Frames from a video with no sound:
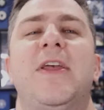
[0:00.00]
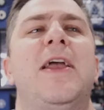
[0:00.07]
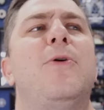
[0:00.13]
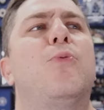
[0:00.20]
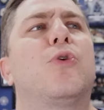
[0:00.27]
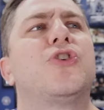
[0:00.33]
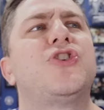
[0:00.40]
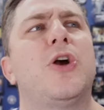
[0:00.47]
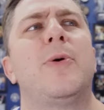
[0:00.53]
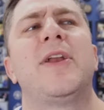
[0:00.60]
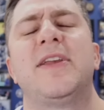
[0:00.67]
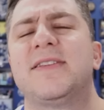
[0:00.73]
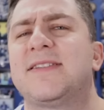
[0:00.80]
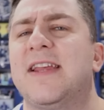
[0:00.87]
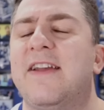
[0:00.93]
They were
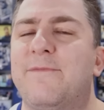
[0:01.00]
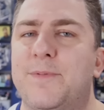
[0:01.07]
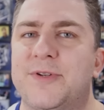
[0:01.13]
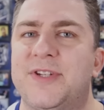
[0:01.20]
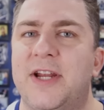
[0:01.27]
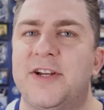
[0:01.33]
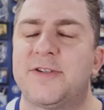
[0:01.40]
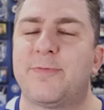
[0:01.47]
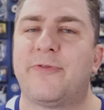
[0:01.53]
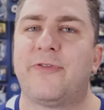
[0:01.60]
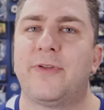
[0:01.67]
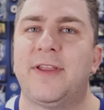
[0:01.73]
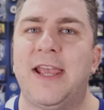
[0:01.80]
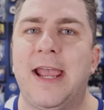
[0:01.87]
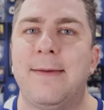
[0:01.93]
showing his save percentage
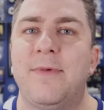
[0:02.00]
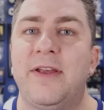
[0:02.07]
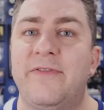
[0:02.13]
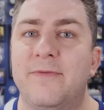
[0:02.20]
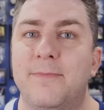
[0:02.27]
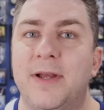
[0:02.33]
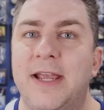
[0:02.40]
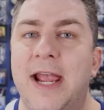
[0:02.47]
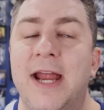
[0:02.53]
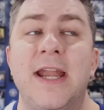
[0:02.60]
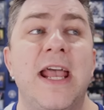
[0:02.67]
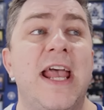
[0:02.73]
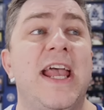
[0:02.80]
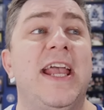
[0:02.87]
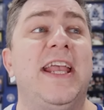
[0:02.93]
before the game even began.
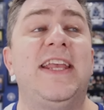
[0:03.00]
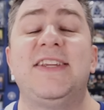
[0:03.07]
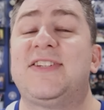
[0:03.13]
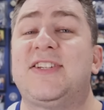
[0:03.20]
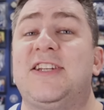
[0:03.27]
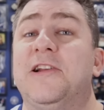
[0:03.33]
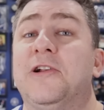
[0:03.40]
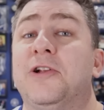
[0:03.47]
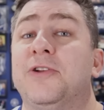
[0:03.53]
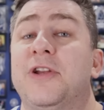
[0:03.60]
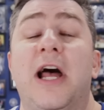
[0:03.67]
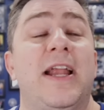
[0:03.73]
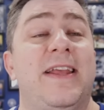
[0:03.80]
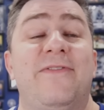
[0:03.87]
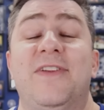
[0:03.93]
He's still
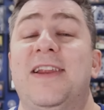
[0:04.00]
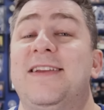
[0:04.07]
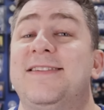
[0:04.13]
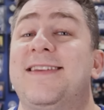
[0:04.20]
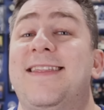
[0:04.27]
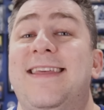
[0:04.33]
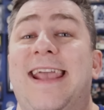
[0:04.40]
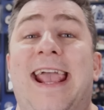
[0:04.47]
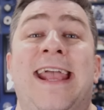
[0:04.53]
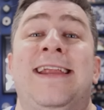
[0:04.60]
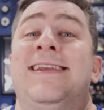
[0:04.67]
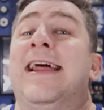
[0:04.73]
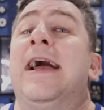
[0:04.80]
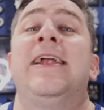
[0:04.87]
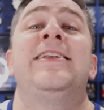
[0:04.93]
not even into the
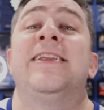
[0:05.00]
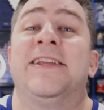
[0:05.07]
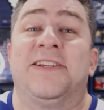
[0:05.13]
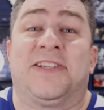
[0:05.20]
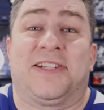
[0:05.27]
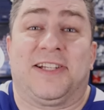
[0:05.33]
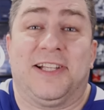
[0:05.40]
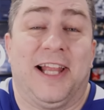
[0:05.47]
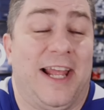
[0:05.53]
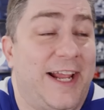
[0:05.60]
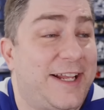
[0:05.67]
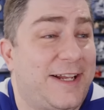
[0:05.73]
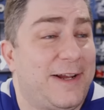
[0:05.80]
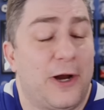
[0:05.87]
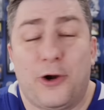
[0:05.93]
890s.
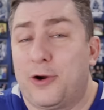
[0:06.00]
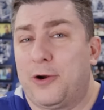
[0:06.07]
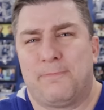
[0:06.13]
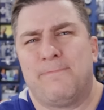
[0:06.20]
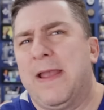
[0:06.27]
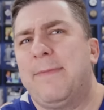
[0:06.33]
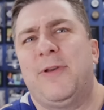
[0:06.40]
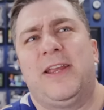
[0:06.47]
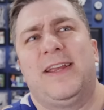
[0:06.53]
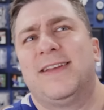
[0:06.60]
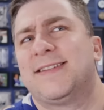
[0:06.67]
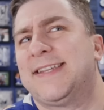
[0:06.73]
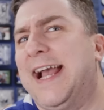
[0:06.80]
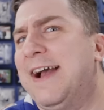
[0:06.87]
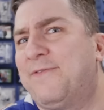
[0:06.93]
Like, or maybe he
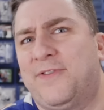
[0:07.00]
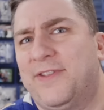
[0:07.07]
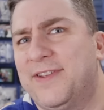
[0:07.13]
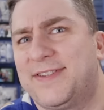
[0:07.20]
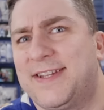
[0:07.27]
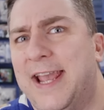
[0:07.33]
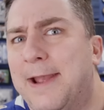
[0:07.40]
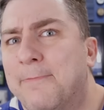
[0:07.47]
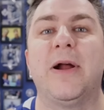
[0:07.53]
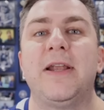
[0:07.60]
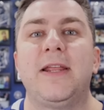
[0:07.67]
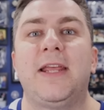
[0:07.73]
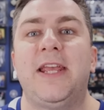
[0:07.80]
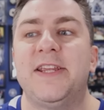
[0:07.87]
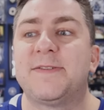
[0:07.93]
is after this game.
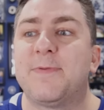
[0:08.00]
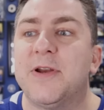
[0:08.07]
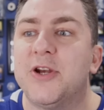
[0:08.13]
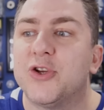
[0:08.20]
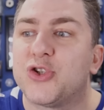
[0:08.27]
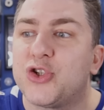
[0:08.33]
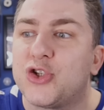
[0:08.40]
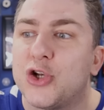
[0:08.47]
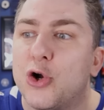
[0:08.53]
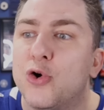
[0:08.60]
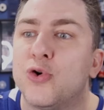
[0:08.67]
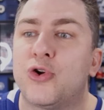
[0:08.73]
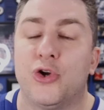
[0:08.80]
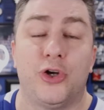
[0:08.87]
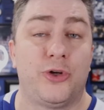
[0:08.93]
But he's been
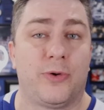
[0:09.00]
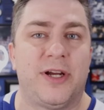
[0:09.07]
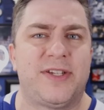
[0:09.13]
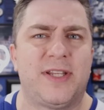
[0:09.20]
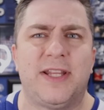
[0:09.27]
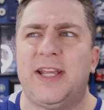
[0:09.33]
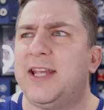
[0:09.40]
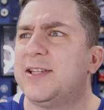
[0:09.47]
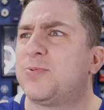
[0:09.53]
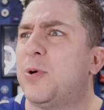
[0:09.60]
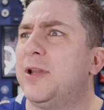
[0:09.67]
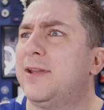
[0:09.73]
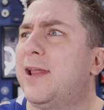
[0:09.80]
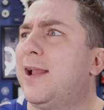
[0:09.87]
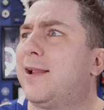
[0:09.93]
so good recently. He's
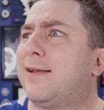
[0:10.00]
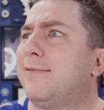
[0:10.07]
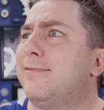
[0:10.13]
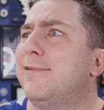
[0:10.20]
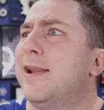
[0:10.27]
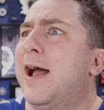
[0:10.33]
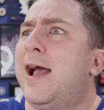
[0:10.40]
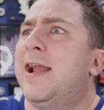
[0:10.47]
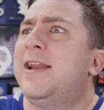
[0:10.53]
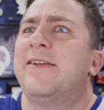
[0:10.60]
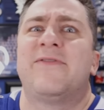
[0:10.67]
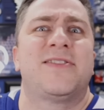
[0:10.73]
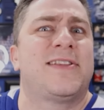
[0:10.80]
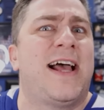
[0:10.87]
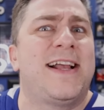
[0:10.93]
won like nine
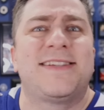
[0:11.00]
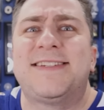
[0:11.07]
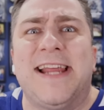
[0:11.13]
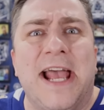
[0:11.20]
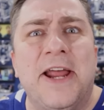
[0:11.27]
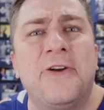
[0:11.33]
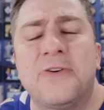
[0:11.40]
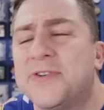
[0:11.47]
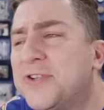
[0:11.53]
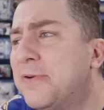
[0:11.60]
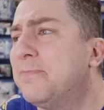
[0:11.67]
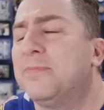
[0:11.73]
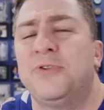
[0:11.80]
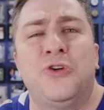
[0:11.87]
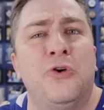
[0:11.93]
of his last 10 or
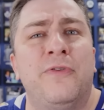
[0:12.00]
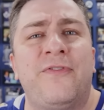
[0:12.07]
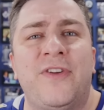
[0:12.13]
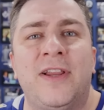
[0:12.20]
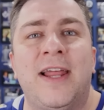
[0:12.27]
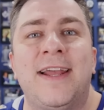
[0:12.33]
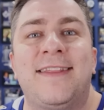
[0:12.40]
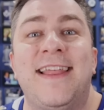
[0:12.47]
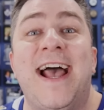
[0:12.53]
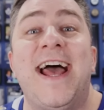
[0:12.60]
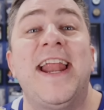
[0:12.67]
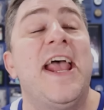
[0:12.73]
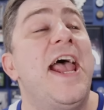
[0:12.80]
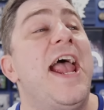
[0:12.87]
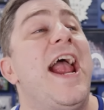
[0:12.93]
something goofy like
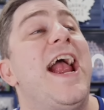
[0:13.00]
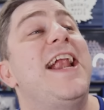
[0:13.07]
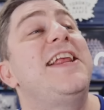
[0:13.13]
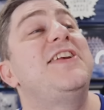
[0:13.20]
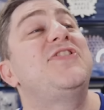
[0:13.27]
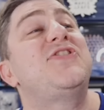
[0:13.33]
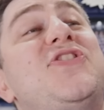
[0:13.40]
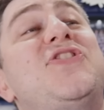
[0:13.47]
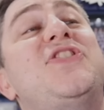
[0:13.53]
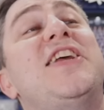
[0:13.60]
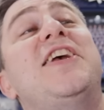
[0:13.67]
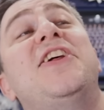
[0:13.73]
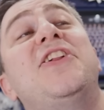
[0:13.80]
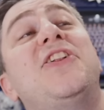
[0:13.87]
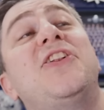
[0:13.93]
that. And
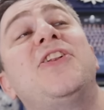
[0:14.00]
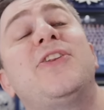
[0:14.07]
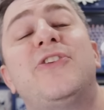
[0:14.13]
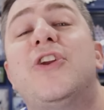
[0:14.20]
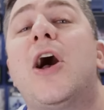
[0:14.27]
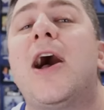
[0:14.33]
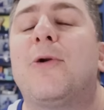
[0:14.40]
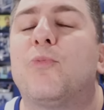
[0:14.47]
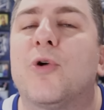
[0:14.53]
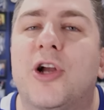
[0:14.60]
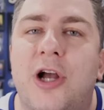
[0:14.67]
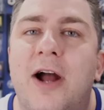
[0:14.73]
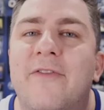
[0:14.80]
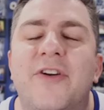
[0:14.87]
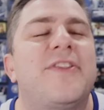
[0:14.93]
still not
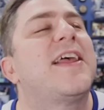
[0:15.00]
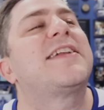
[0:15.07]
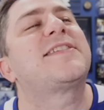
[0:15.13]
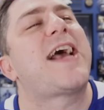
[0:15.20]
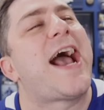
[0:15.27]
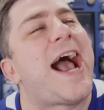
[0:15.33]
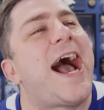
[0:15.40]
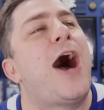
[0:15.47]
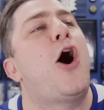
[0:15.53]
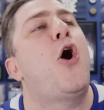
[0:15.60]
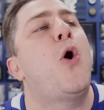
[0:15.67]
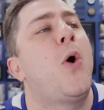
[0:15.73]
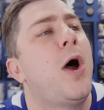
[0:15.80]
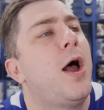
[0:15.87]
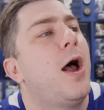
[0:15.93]
recovered. That's
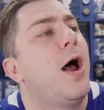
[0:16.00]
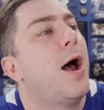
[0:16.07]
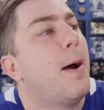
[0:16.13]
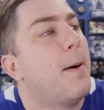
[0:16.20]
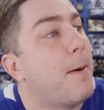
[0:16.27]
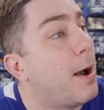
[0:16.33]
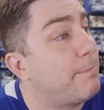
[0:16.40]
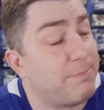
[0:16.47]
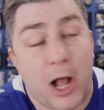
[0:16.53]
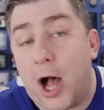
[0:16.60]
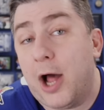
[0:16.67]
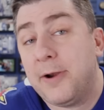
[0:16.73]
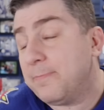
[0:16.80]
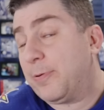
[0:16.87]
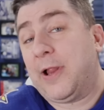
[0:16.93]
how
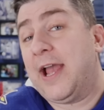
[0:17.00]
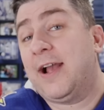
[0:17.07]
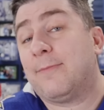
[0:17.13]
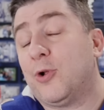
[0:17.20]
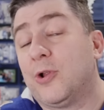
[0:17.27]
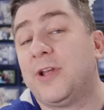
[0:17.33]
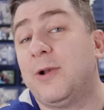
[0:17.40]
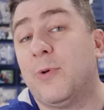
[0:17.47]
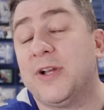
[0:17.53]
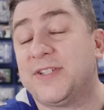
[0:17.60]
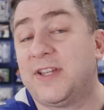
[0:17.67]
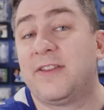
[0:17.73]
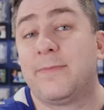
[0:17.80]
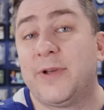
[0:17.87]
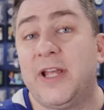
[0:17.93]
unplayable he
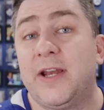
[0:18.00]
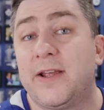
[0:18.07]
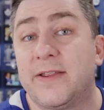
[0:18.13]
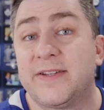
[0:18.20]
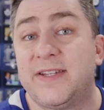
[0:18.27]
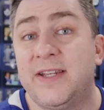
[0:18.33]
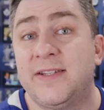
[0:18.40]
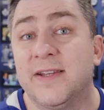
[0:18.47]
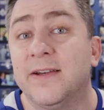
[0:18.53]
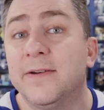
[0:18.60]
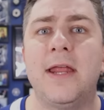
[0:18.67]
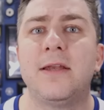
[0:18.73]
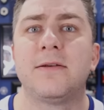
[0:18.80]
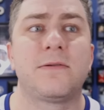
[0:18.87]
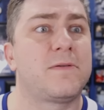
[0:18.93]
was at the beginning of the season.
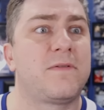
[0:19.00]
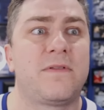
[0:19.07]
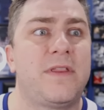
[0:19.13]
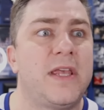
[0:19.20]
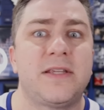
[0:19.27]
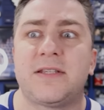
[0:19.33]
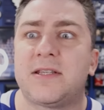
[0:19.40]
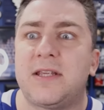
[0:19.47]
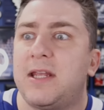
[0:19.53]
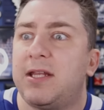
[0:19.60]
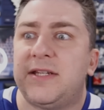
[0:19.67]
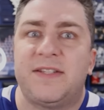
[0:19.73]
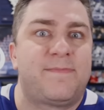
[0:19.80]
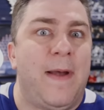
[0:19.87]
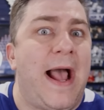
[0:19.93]
And this,
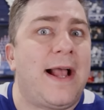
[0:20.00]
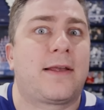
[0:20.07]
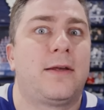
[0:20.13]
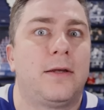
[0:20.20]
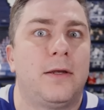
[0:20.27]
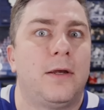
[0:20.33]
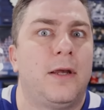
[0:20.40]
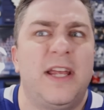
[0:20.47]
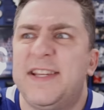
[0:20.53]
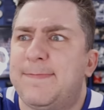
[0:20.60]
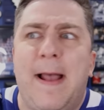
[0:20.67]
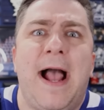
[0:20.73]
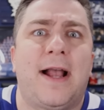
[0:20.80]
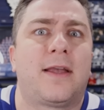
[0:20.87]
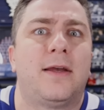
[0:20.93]
he's back. He's
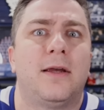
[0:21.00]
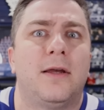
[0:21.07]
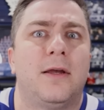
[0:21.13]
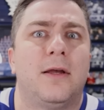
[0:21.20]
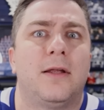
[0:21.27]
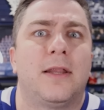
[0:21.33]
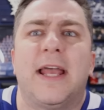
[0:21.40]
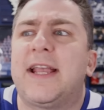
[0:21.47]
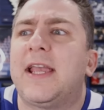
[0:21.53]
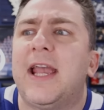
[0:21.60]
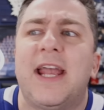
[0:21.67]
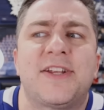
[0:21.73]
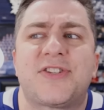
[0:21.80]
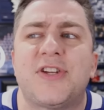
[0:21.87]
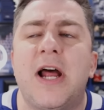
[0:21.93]
back. Like,
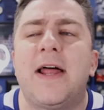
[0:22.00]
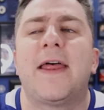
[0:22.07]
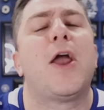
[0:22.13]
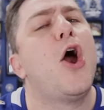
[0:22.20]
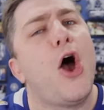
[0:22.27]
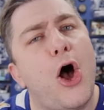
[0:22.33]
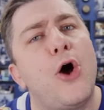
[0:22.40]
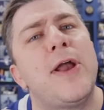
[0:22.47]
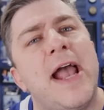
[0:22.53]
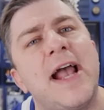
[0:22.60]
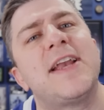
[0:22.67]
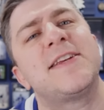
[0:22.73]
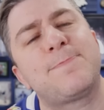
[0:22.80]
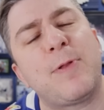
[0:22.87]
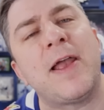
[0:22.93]
it's not like, oh yeah,
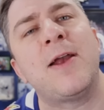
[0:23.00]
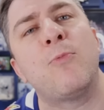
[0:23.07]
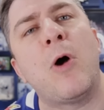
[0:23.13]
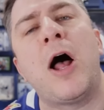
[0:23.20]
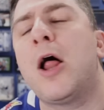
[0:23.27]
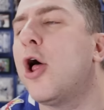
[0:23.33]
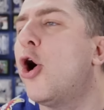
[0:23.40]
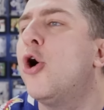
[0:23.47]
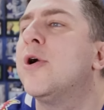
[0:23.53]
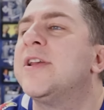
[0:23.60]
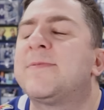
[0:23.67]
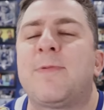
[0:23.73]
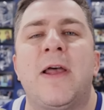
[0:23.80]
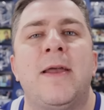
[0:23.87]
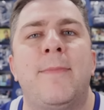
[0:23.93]
he's playing well. Oh,
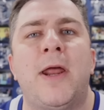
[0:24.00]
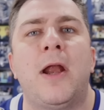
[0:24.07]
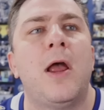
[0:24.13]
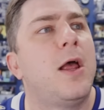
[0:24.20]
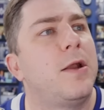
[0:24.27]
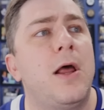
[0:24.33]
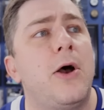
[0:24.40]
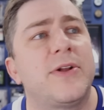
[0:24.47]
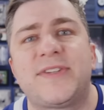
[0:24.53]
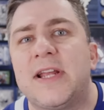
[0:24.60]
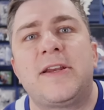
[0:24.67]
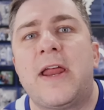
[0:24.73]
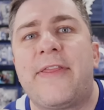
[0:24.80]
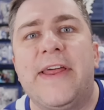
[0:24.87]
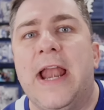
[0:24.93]
he's playing better. No, it's
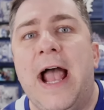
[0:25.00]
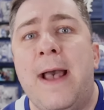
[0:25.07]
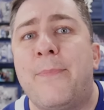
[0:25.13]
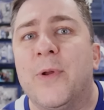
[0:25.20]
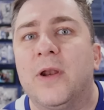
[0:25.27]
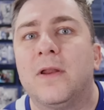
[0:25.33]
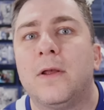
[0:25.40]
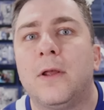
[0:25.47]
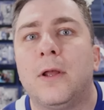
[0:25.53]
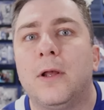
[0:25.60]
like nothing happened.